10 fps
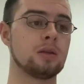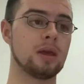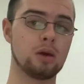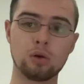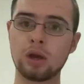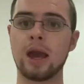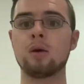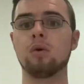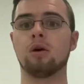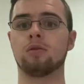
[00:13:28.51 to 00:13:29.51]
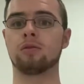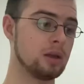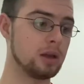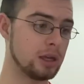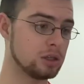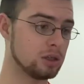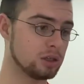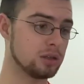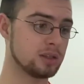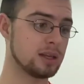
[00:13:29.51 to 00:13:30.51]
They all came off. He should have
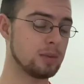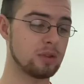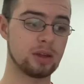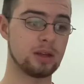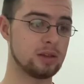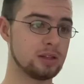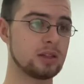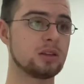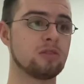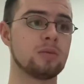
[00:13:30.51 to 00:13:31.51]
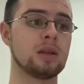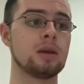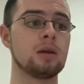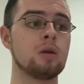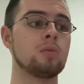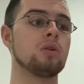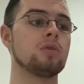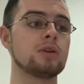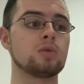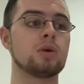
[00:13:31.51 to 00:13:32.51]
done the same thing in the 60th minute. But
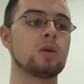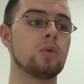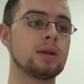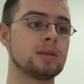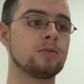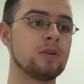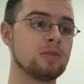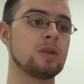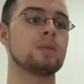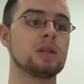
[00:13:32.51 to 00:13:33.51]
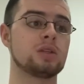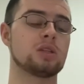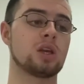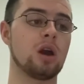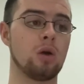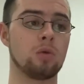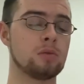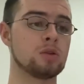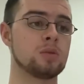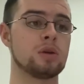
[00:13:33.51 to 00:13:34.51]
the reason why he waited 15 minutes to go
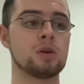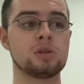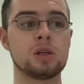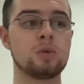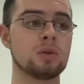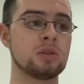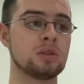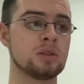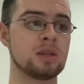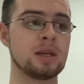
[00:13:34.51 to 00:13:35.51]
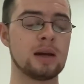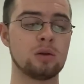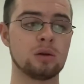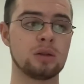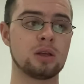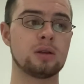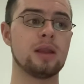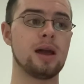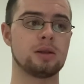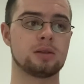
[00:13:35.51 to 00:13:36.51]
was because he wanted to see how long they could
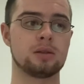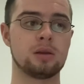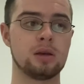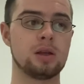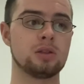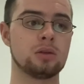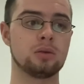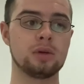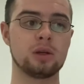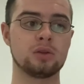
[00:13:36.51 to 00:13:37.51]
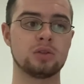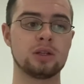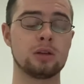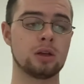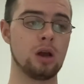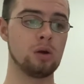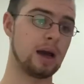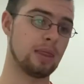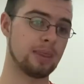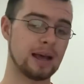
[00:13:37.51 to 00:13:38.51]
last until we conceded a
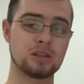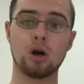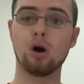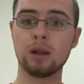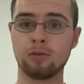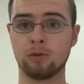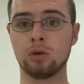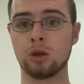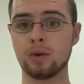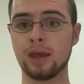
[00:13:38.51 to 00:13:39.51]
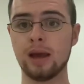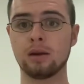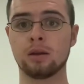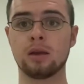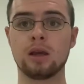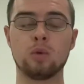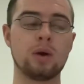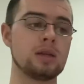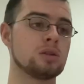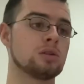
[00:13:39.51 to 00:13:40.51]
goal. And that's Ollie for you again. He
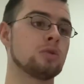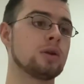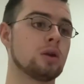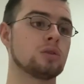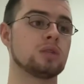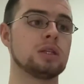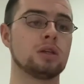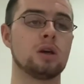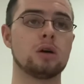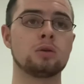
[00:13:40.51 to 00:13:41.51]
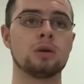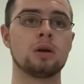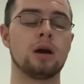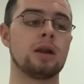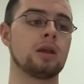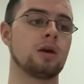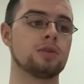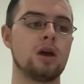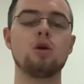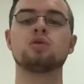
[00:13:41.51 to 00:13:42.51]
waits until we concede a goal and he
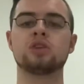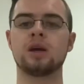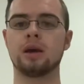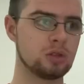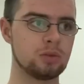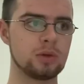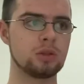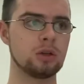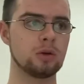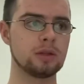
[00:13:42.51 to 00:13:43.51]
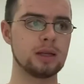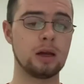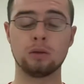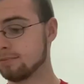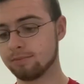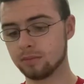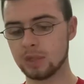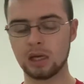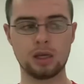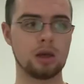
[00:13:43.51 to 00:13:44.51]
goes, oh shit, we're 2-1 down.
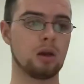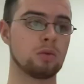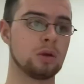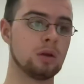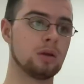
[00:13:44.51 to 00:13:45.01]
There you go.